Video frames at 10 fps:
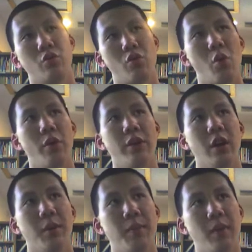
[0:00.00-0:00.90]
growing
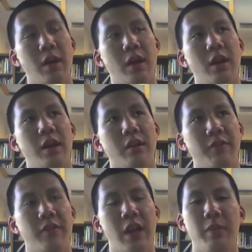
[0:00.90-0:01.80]
up in a
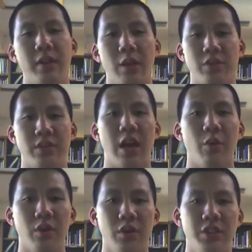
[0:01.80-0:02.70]
family that was
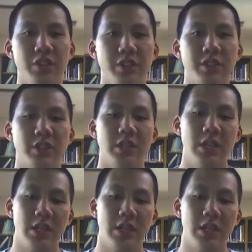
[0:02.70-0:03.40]
not religious